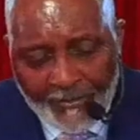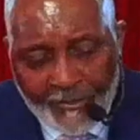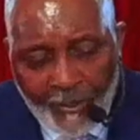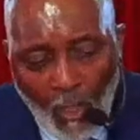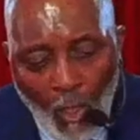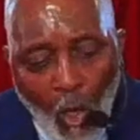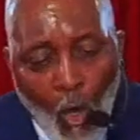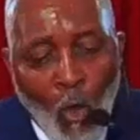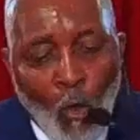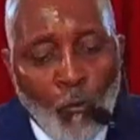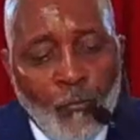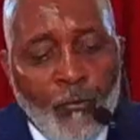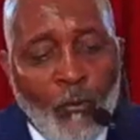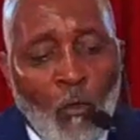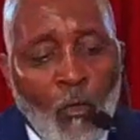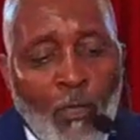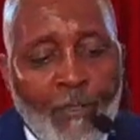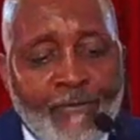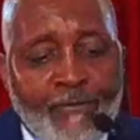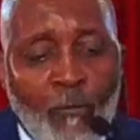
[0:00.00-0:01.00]
to hold
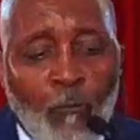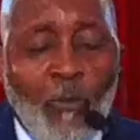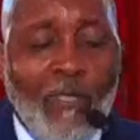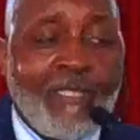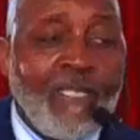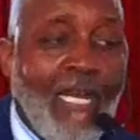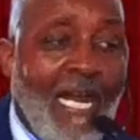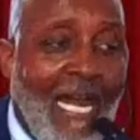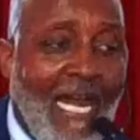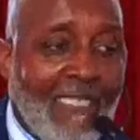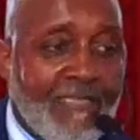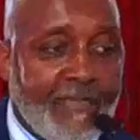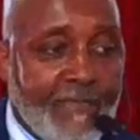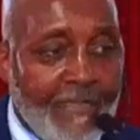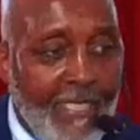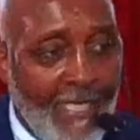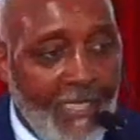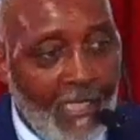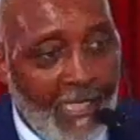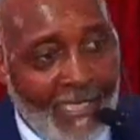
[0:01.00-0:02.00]
on to what God
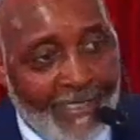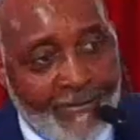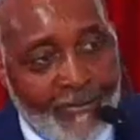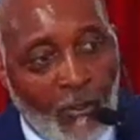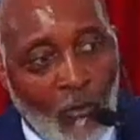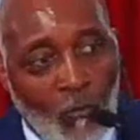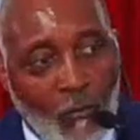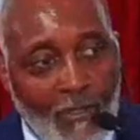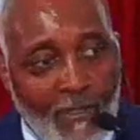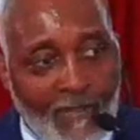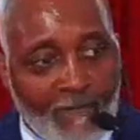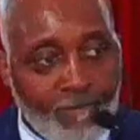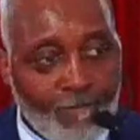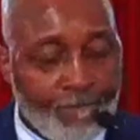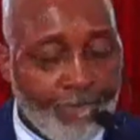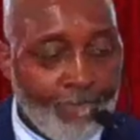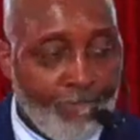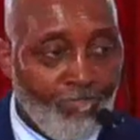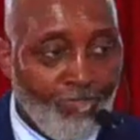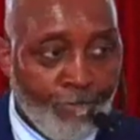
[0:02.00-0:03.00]
said let go
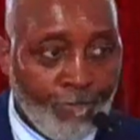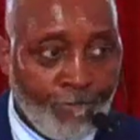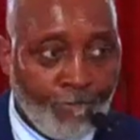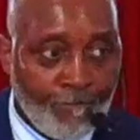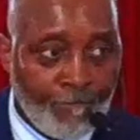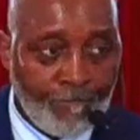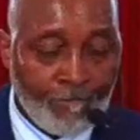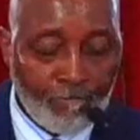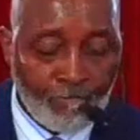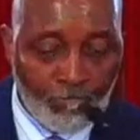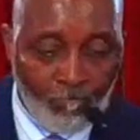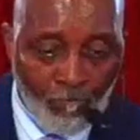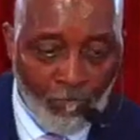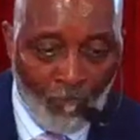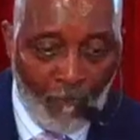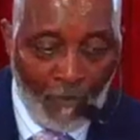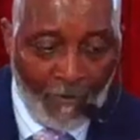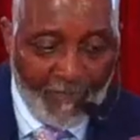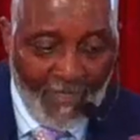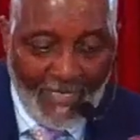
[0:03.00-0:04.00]
of.
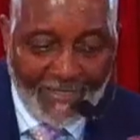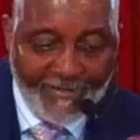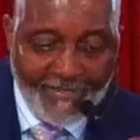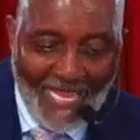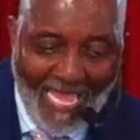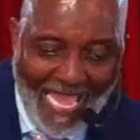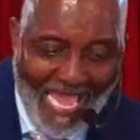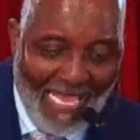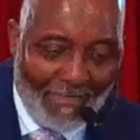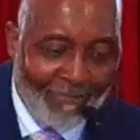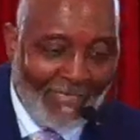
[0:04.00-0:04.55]
There are times